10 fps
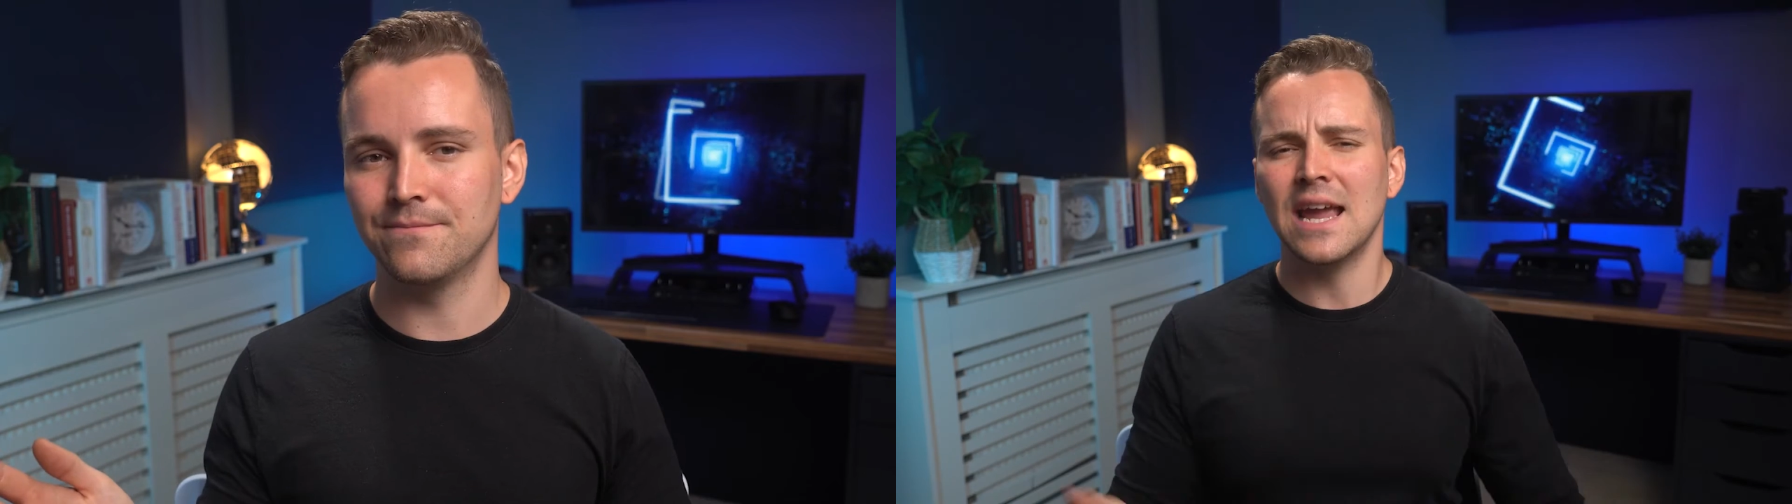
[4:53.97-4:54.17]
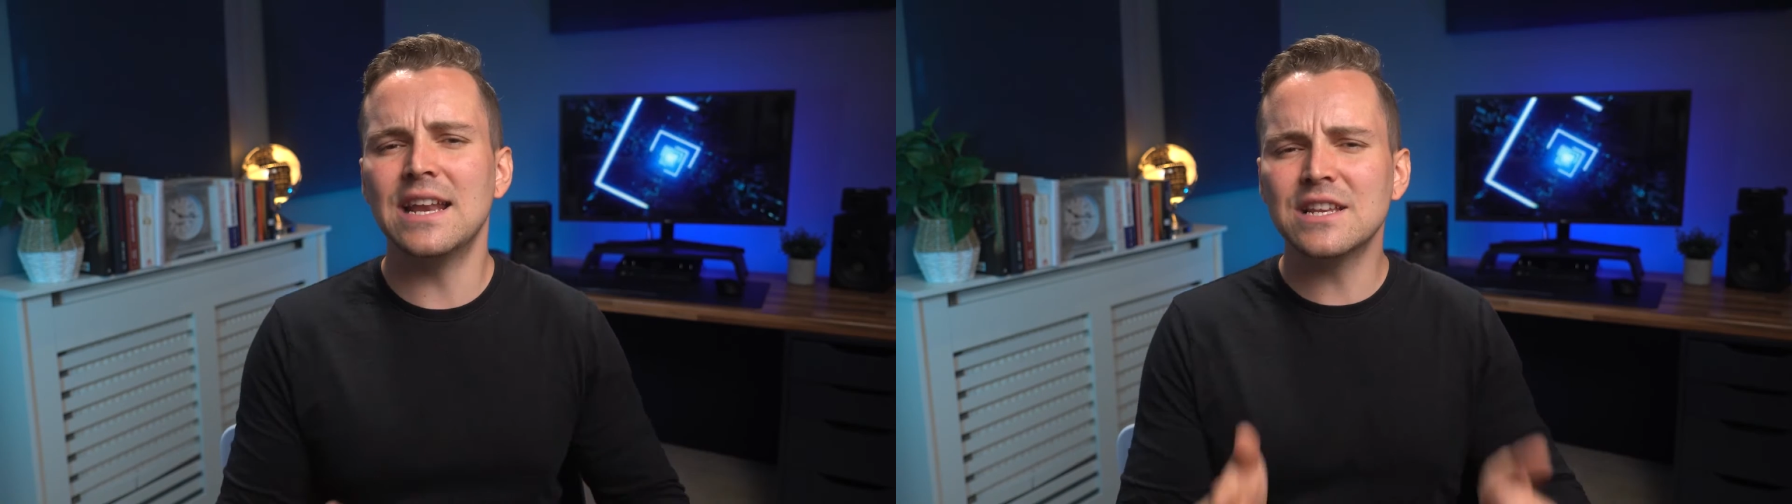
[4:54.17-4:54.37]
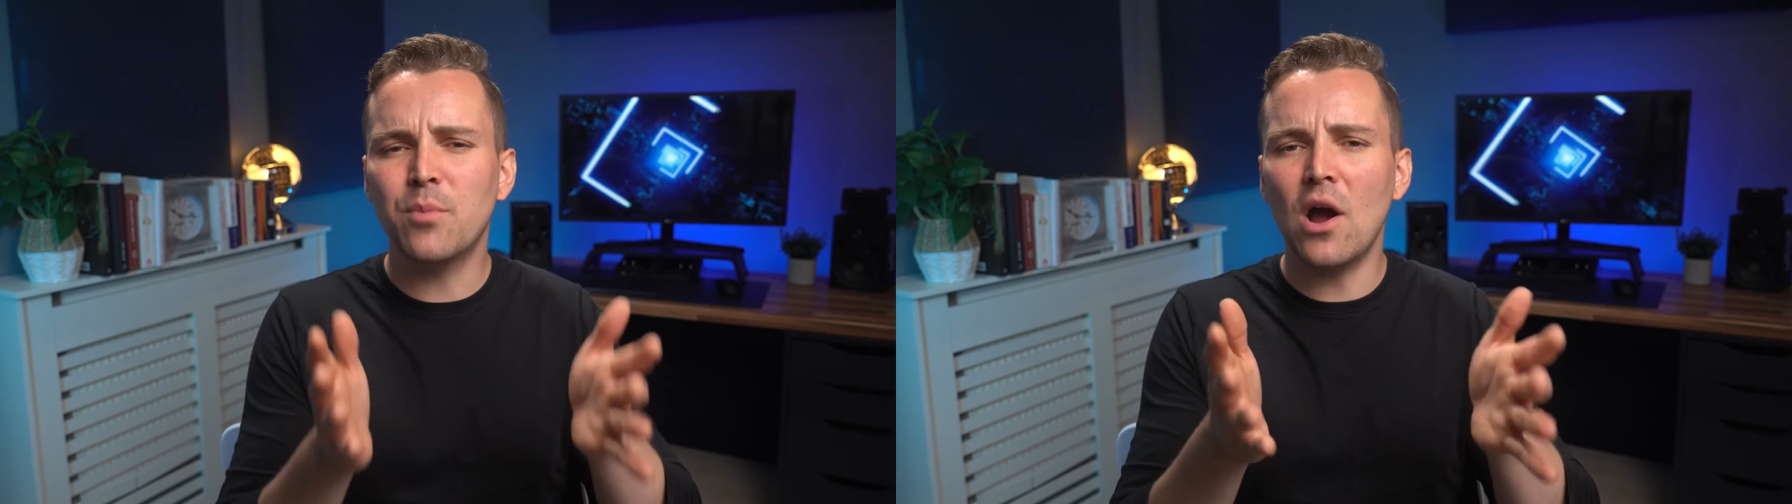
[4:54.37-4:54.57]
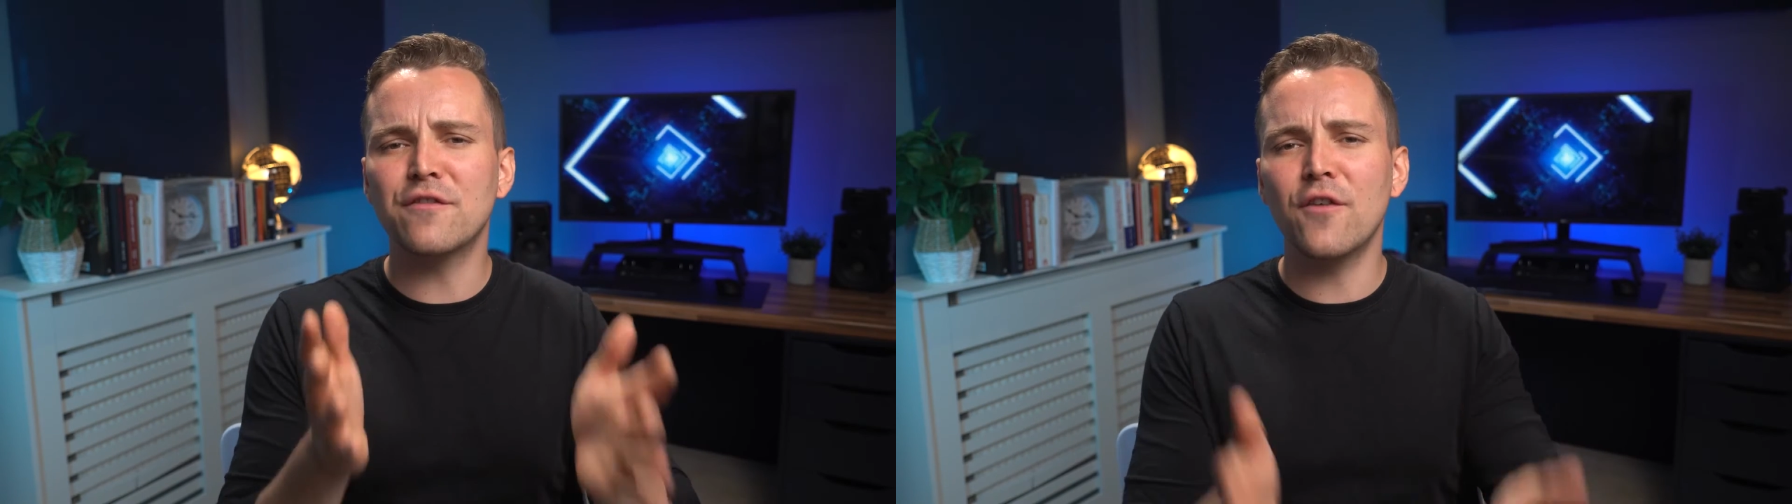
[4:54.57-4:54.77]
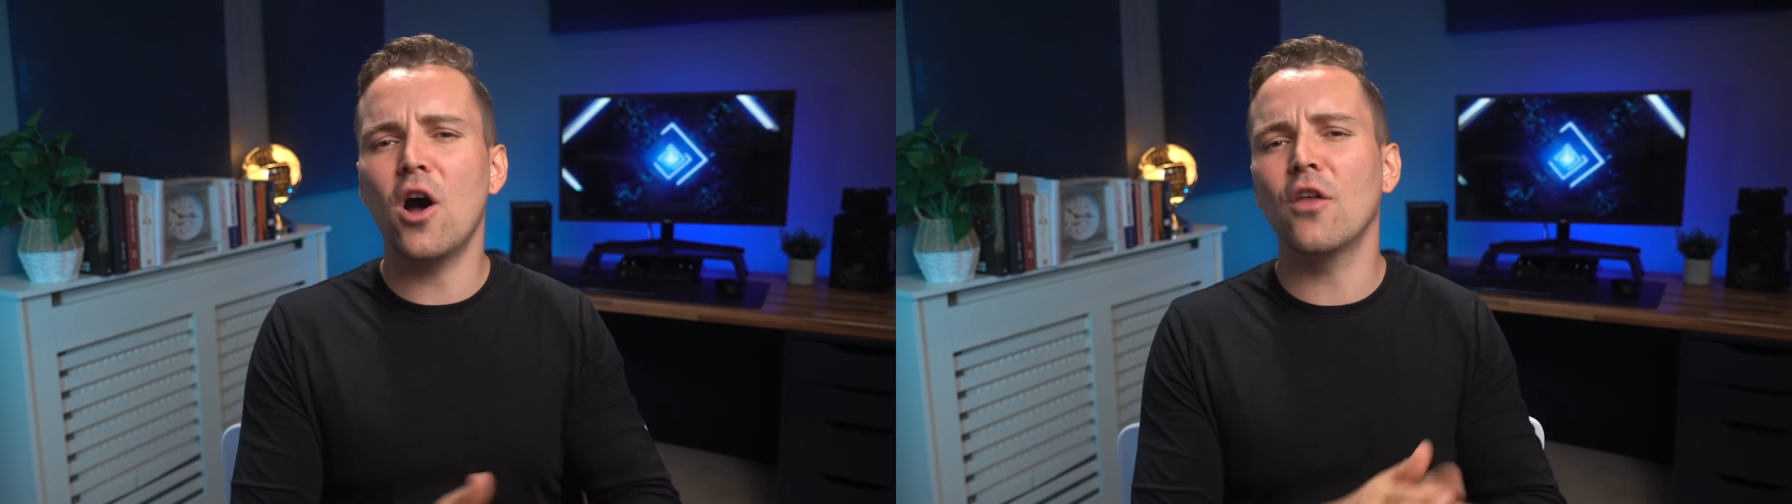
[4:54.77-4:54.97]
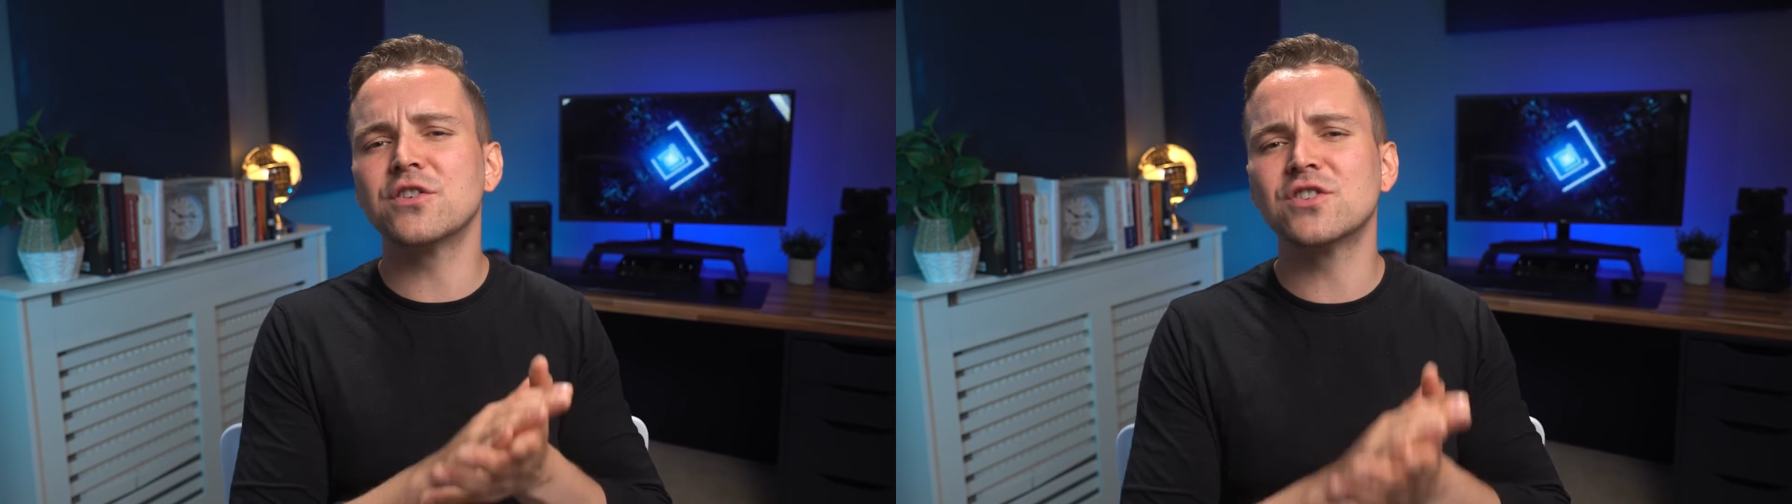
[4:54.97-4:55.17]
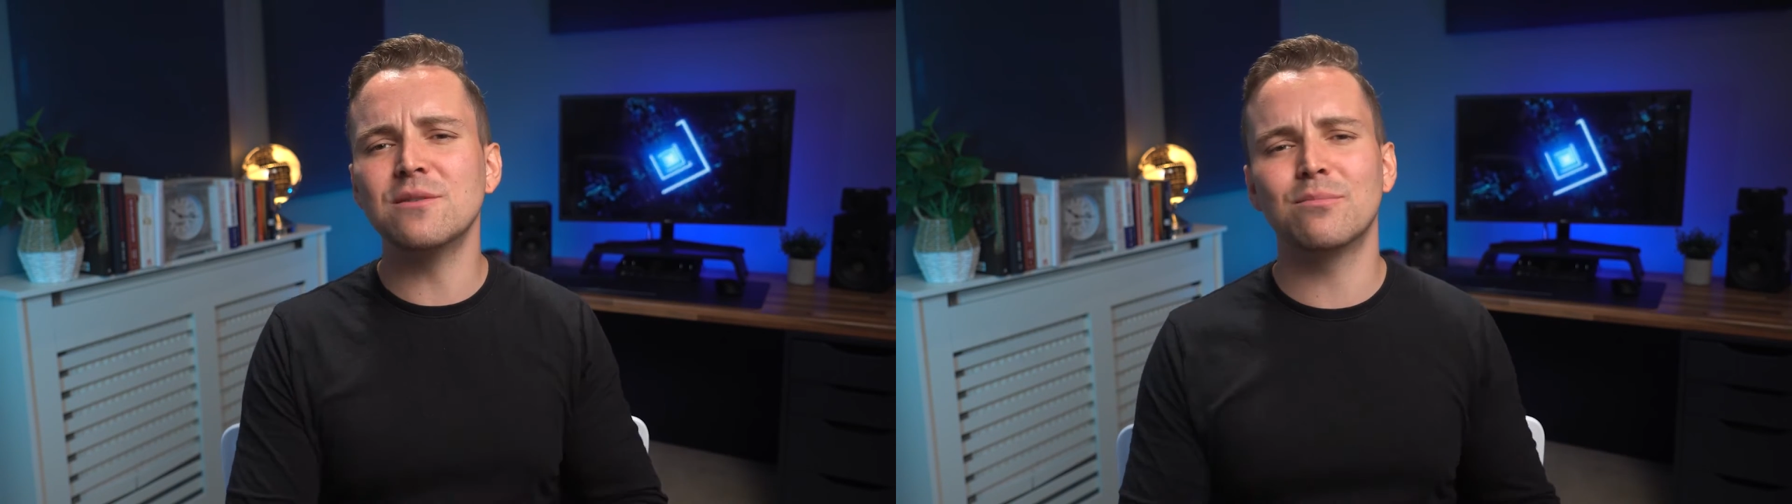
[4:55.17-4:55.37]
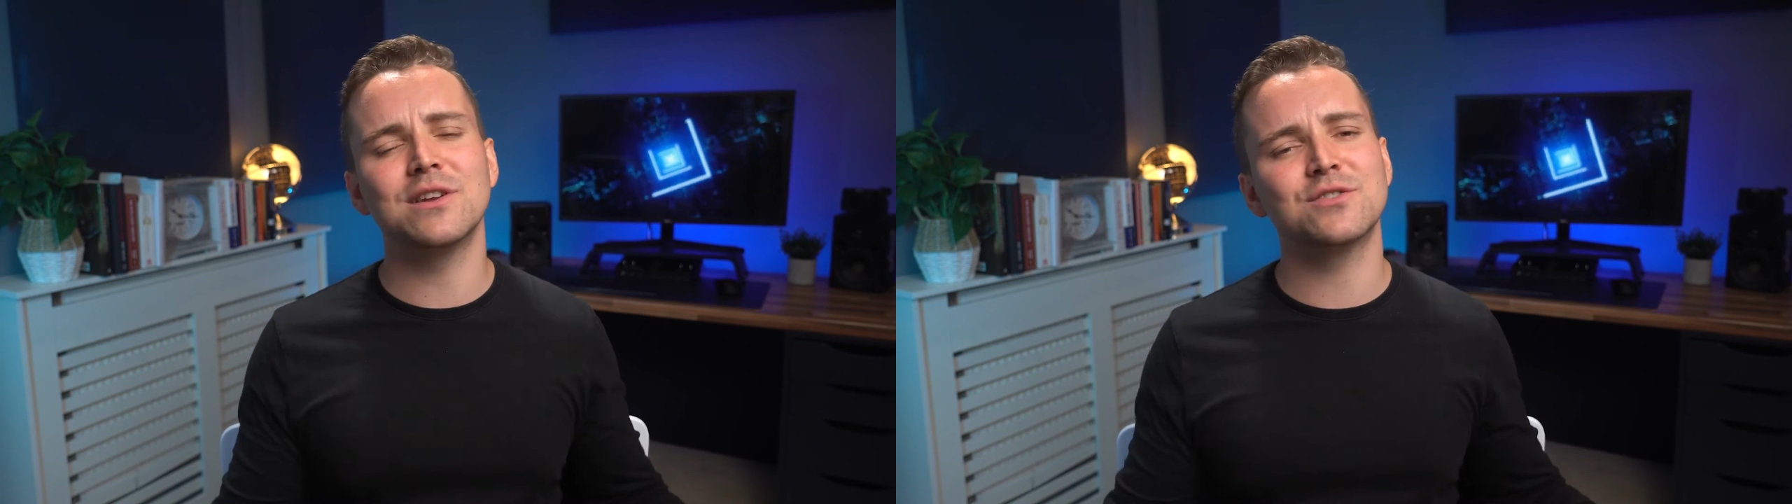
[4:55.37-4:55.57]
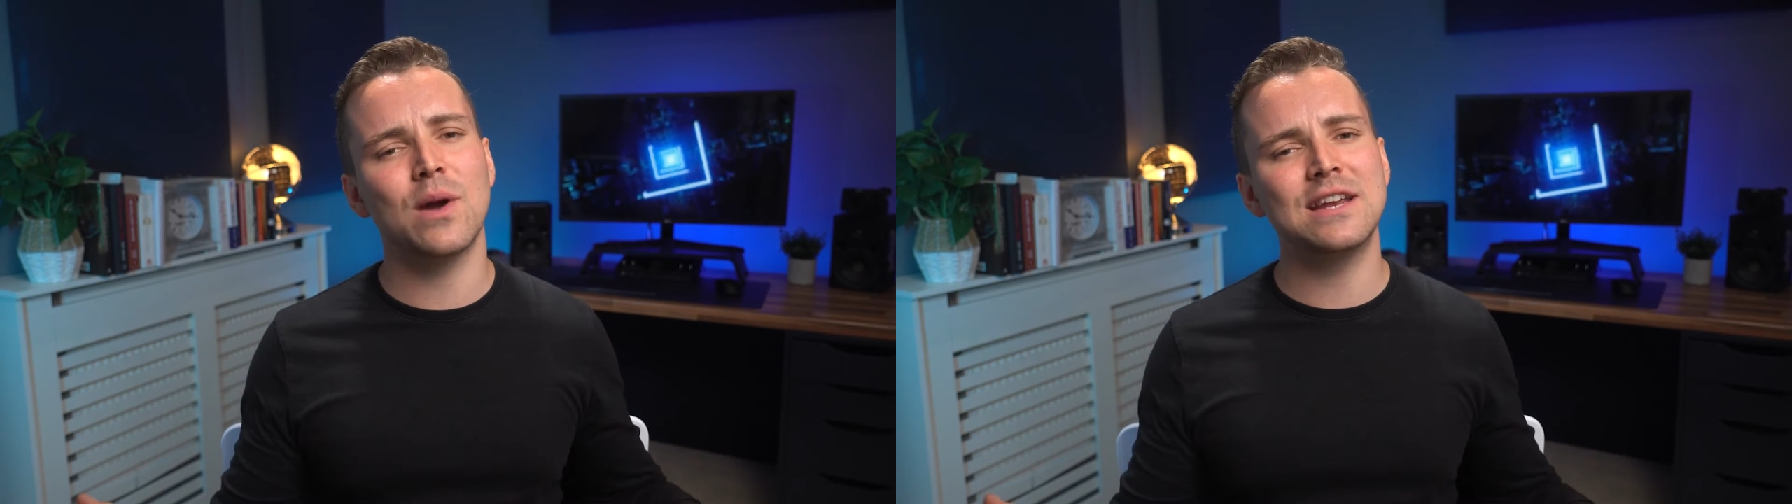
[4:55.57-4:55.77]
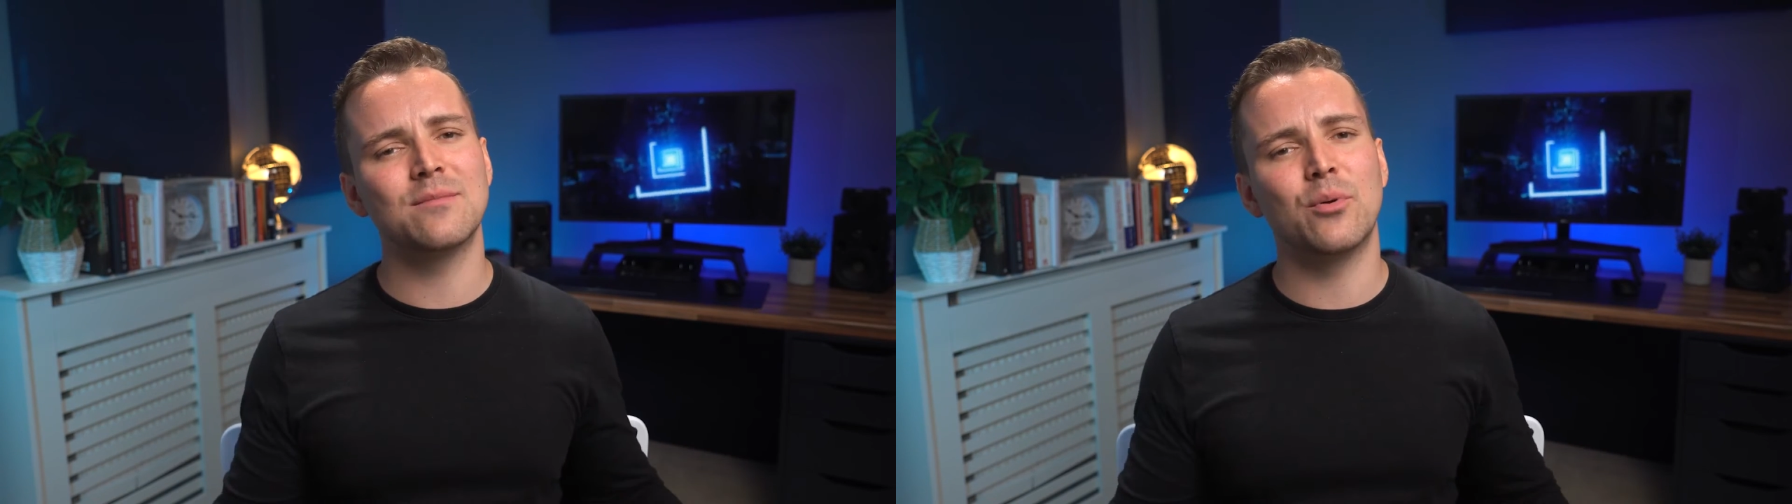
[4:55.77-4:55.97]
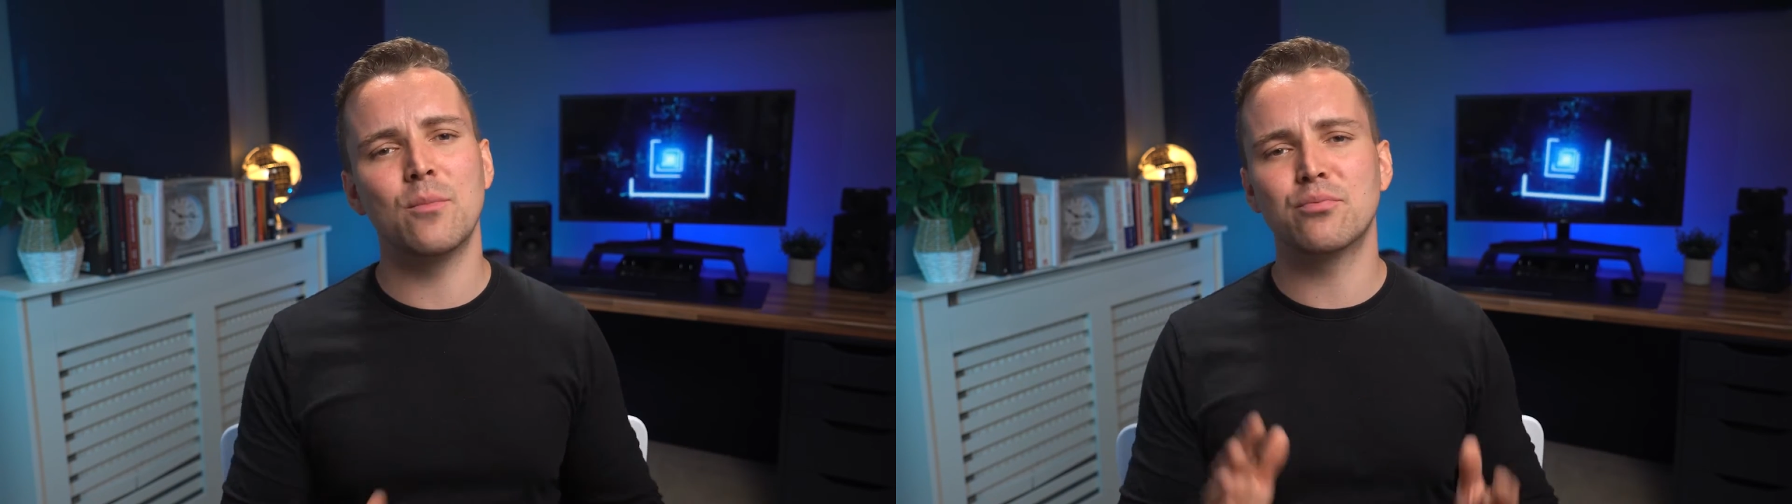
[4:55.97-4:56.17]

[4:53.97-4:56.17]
It is by far the simplest way to put